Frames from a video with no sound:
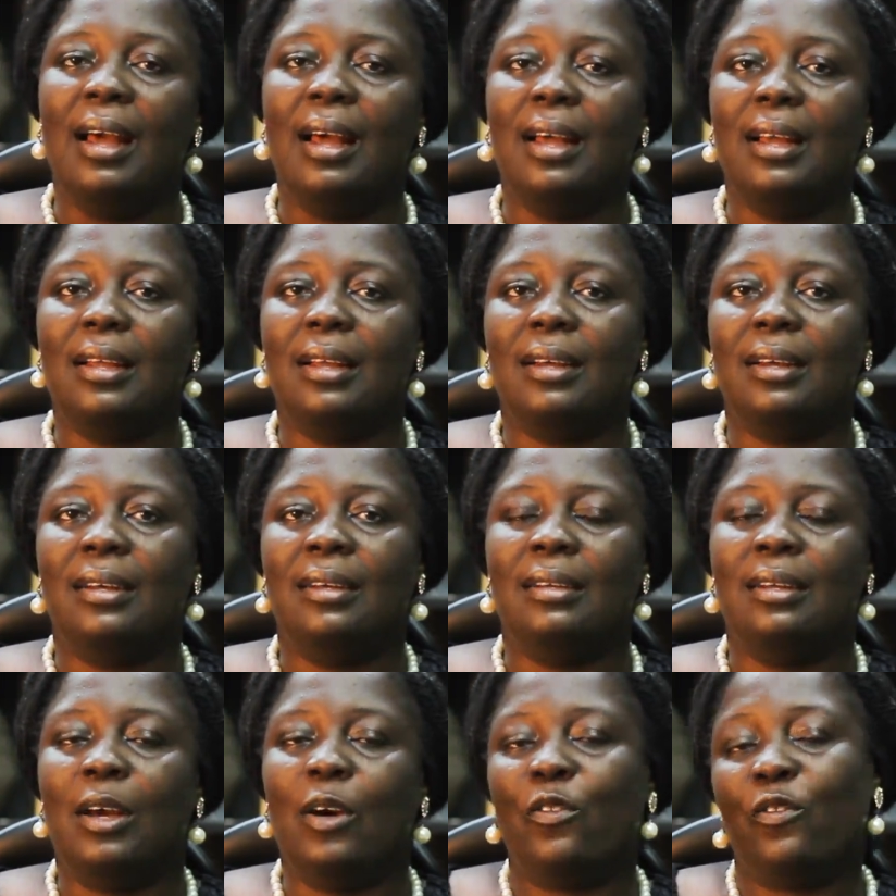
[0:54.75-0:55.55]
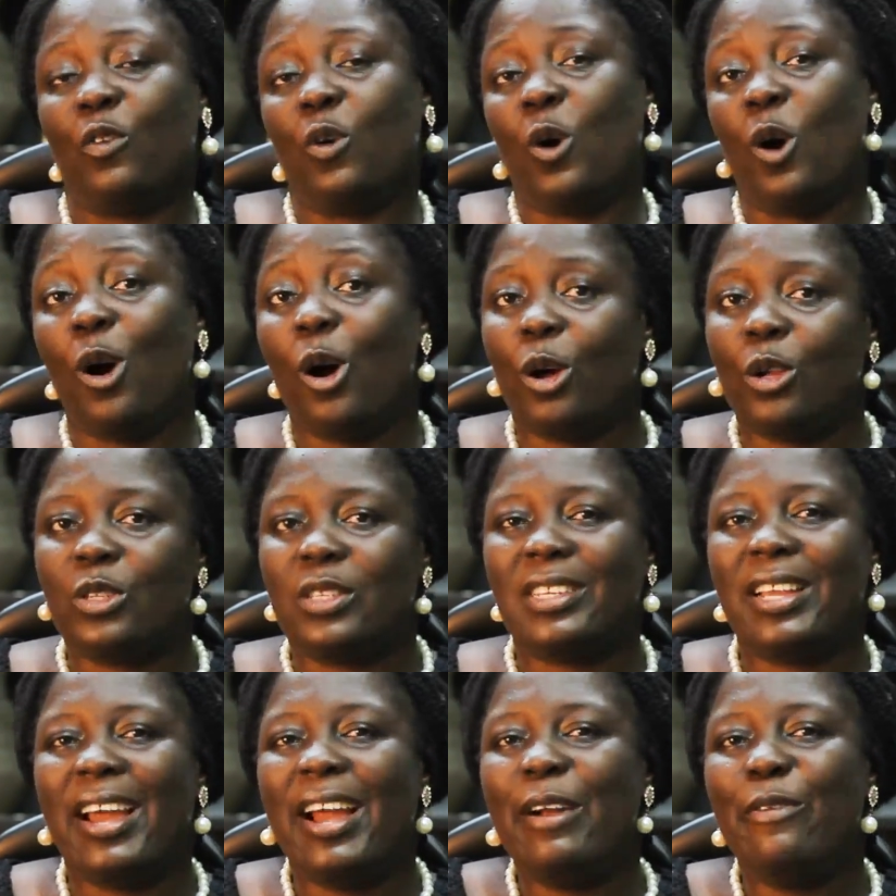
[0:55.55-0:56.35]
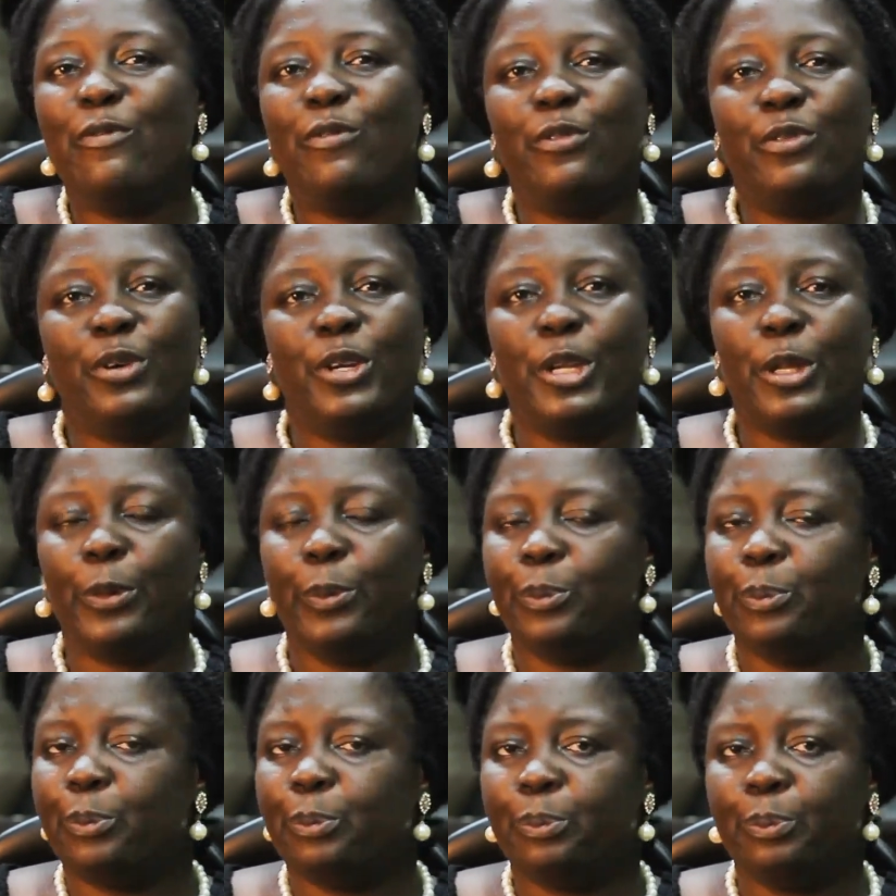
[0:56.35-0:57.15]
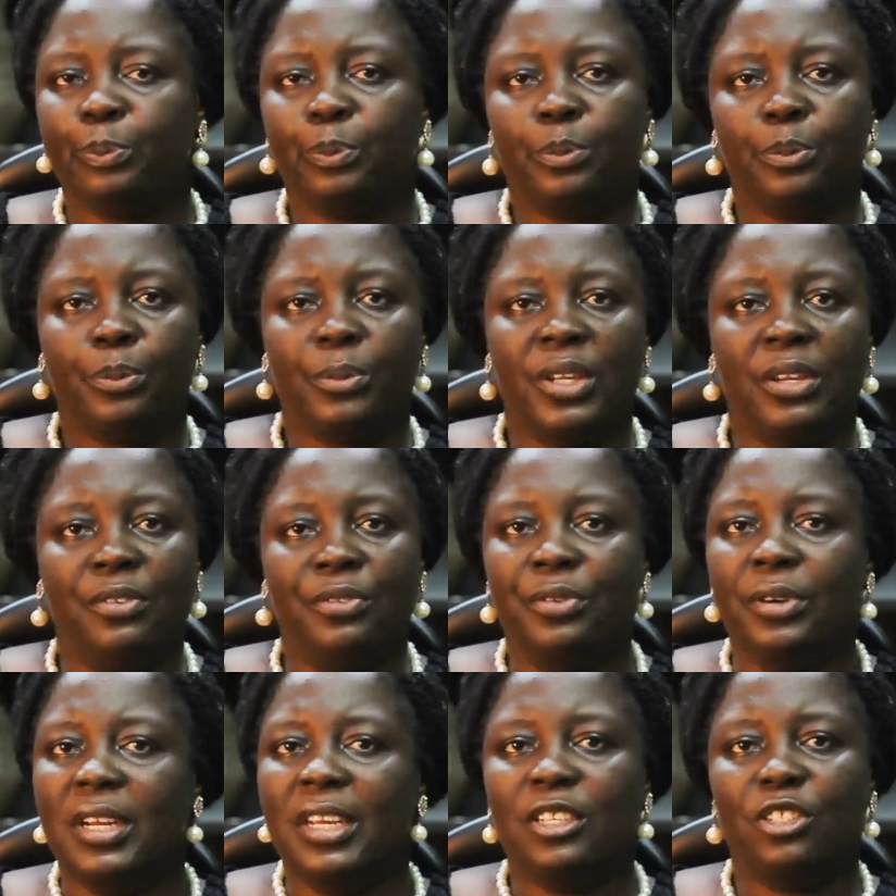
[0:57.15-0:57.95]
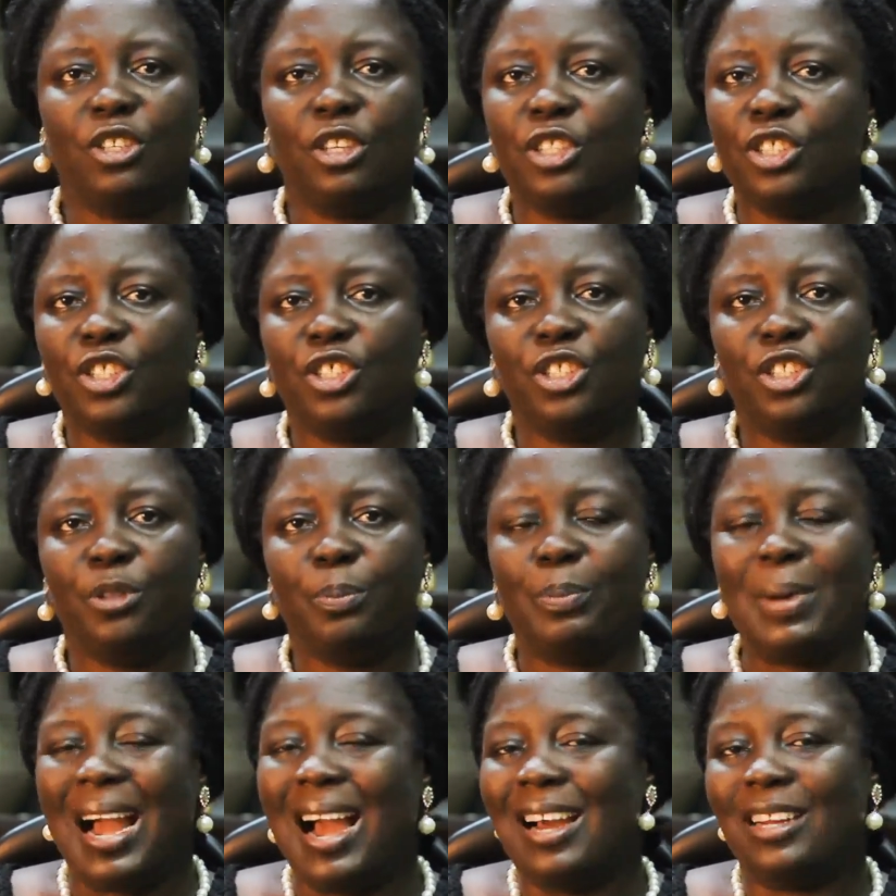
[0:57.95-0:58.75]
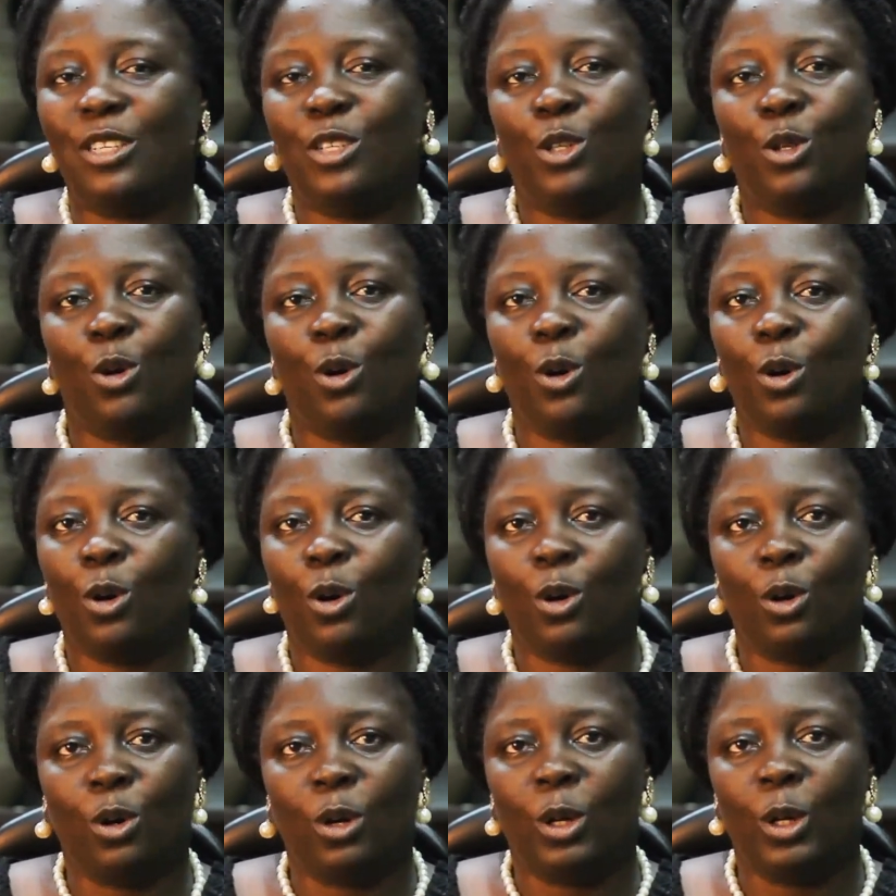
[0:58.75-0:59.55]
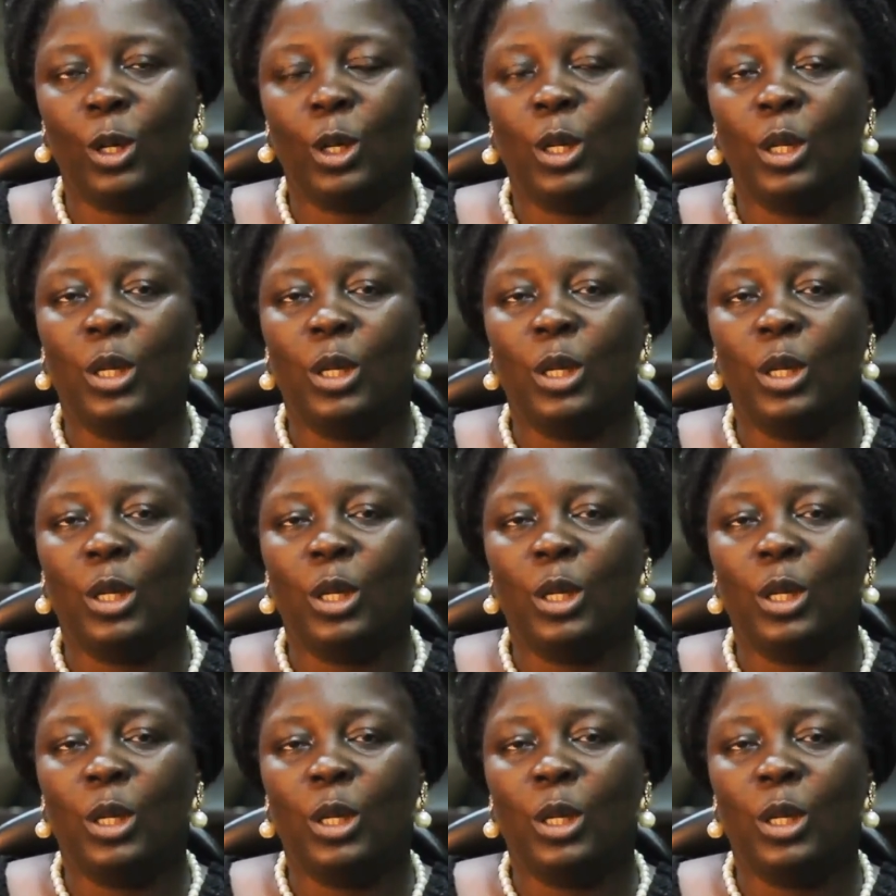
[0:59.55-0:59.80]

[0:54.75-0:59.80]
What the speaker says: Of course, every relationship at all